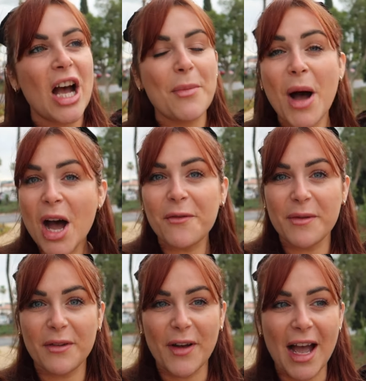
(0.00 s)
apart
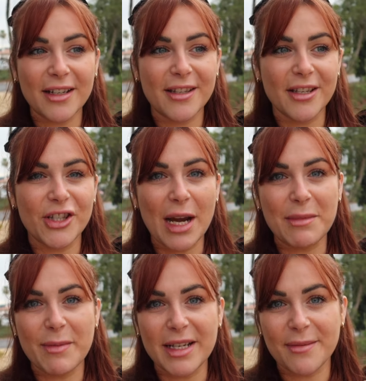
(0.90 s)
from the fact that
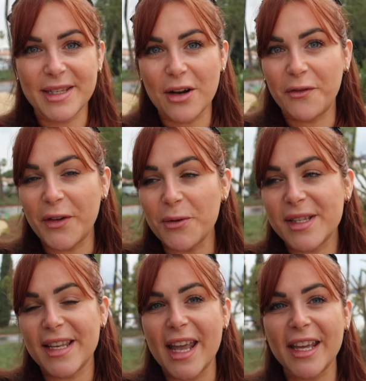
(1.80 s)
James made himself feel
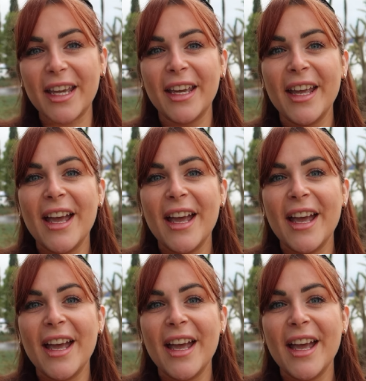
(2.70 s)
sick